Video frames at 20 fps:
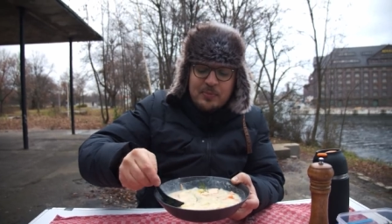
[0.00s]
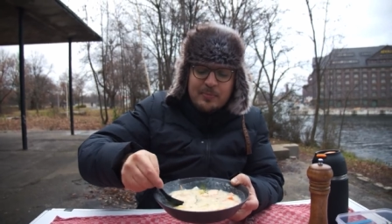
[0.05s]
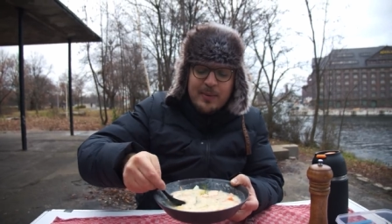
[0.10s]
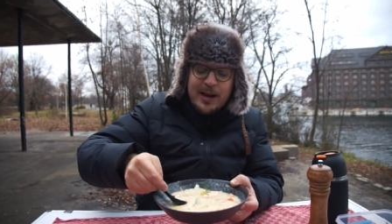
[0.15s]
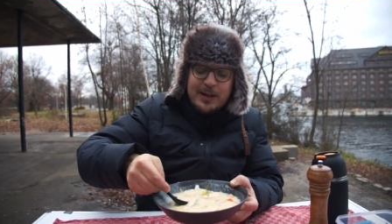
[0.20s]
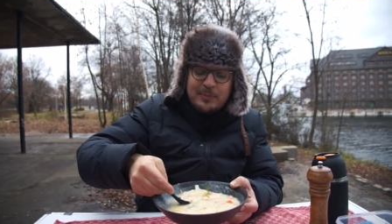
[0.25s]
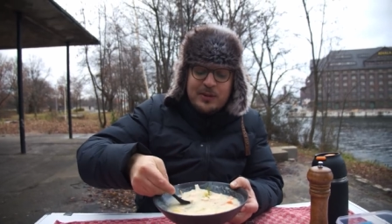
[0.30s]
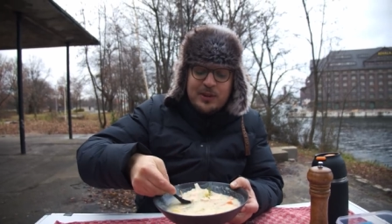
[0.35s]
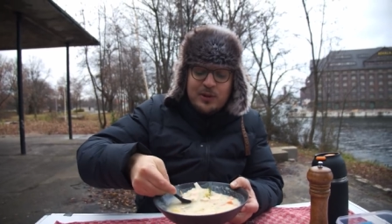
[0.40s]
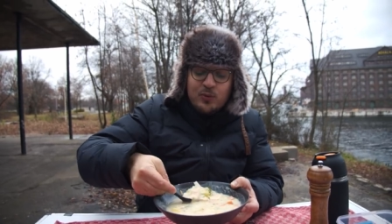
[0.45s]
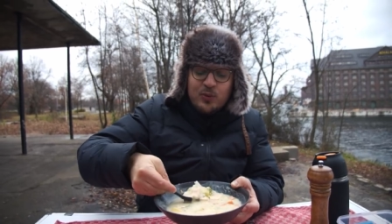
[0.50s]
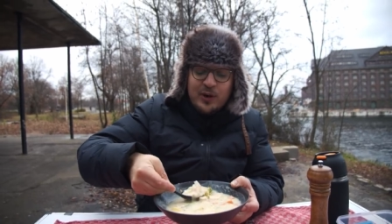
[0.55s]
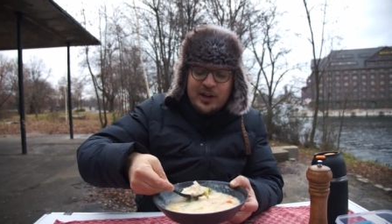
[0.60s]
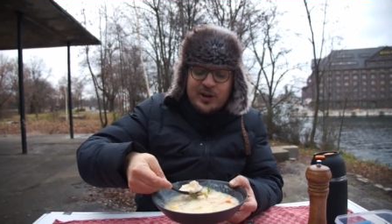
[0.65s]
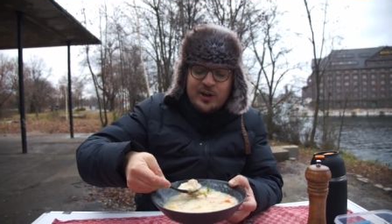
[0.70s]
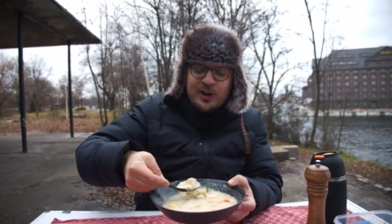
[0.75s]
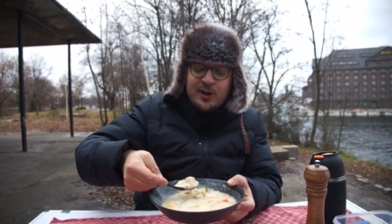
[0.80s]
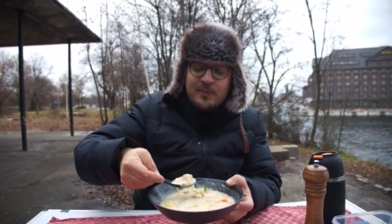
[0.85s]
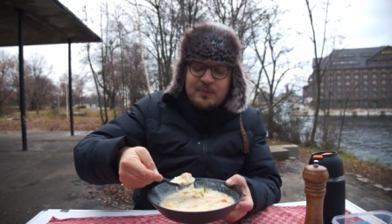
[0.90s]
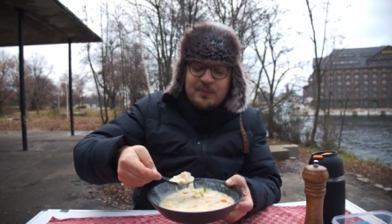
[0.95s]
might be the
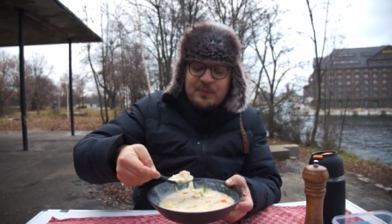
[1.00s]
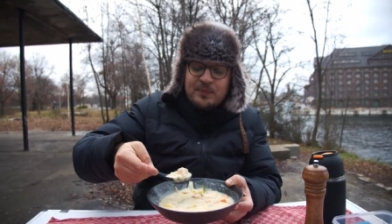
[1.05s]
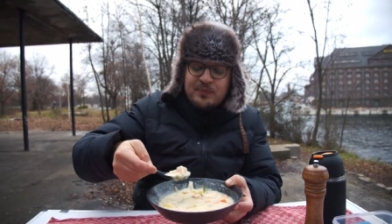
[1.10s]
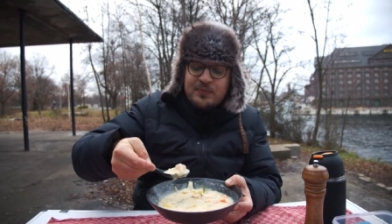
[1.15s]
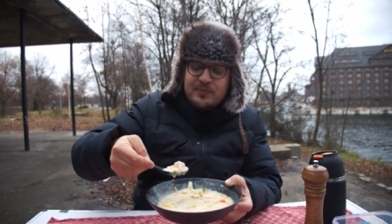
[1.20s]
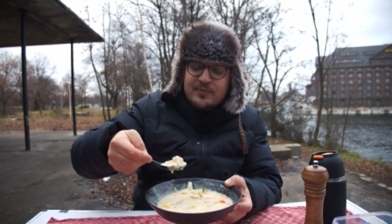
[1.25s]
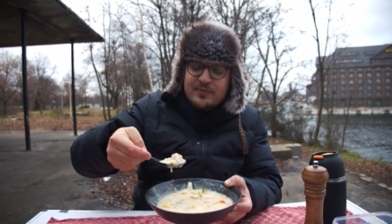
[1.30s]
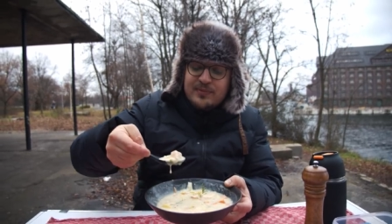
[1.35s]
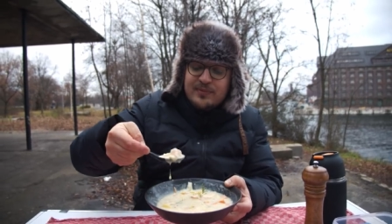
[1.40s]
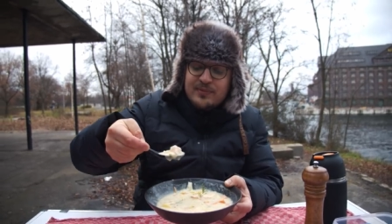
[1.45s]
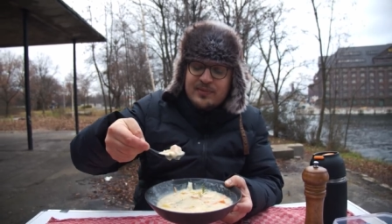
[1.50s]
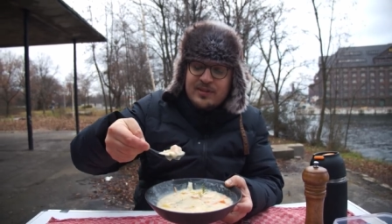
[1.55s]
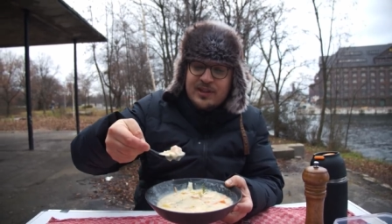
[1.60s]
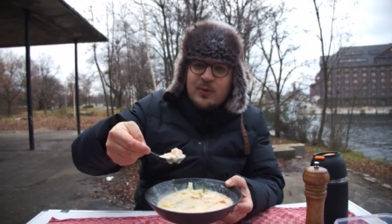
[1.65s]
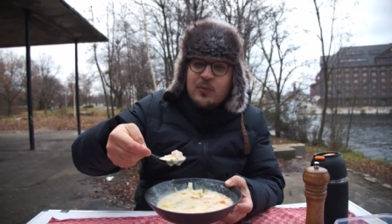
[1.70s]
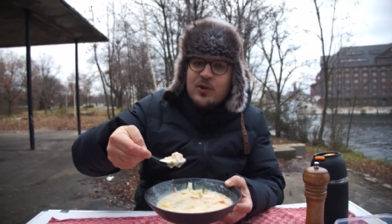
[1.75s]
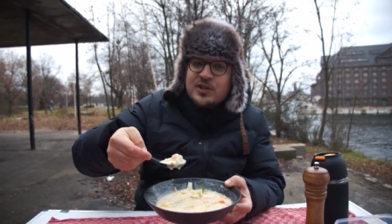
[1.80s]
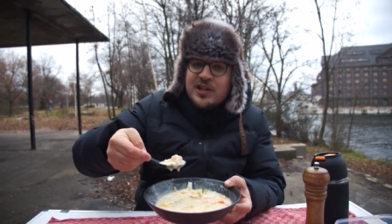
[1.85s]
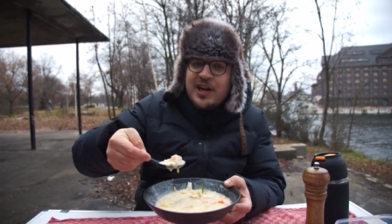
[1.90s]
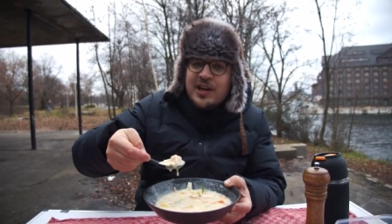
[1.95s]
winner.
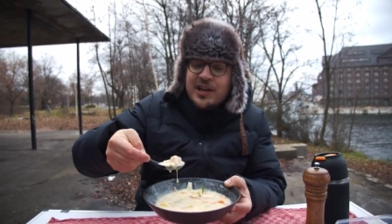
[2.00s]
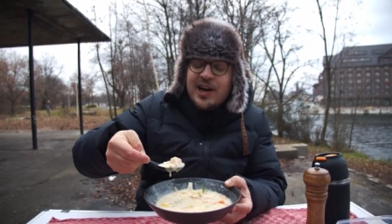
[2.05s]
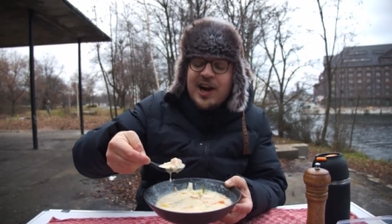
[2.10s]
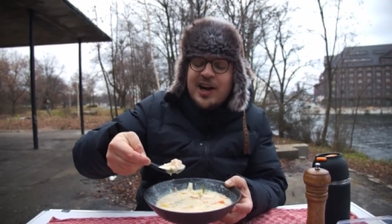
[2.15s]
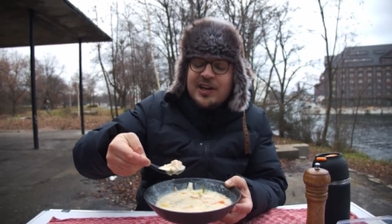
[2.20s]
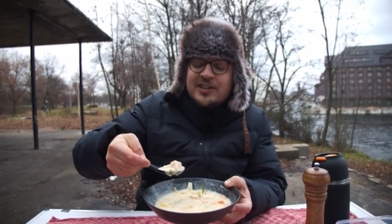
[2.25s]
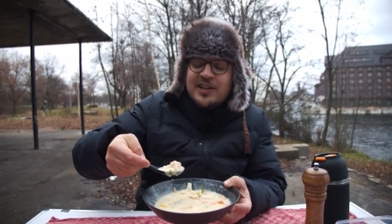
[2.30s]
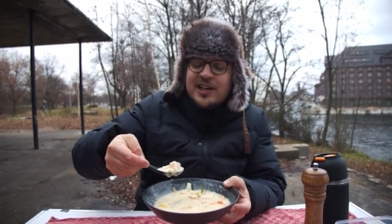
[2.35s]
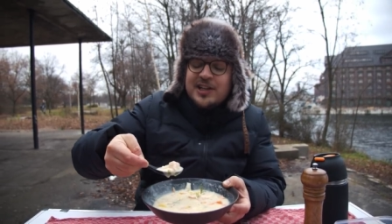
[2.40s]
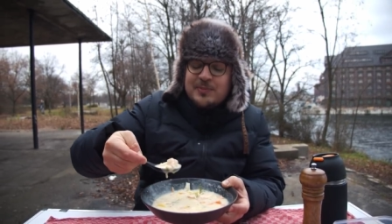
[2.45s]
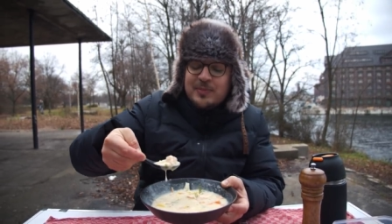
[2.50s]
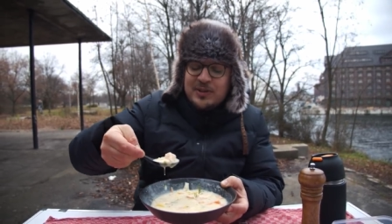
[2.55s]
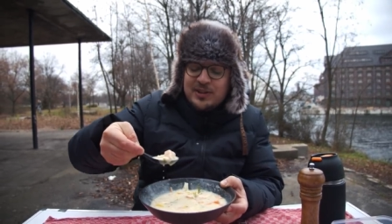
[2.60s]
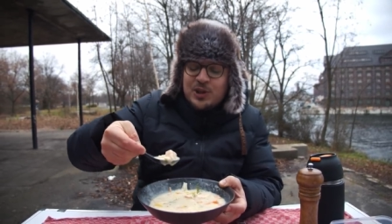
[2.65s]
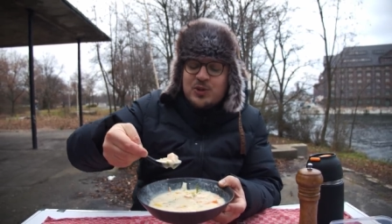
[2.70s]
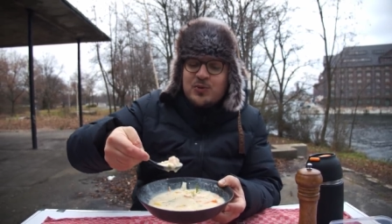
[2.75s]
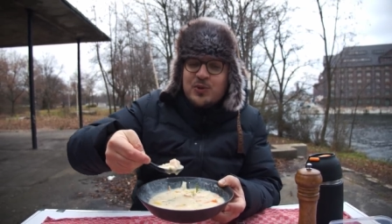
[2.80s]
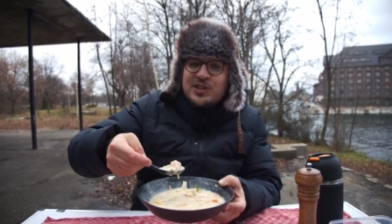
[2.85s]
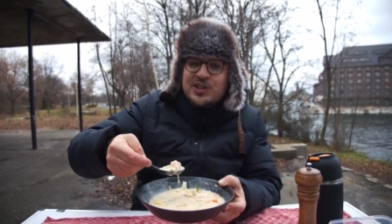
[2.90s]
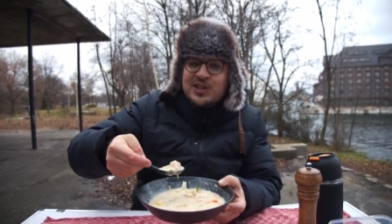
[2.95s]
It was not a contest, but
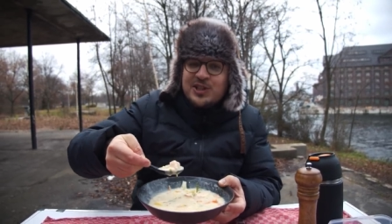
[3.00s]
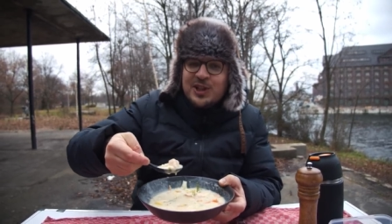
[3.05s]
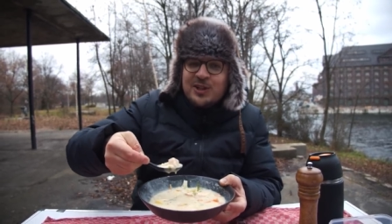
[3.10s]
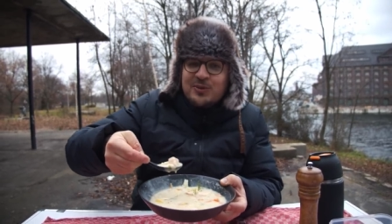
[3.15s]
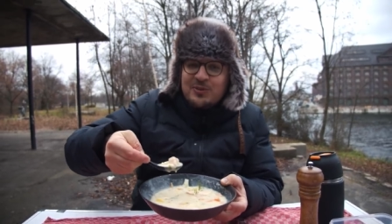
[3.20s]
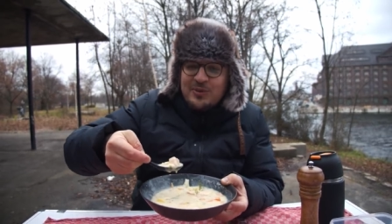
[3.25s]
this one still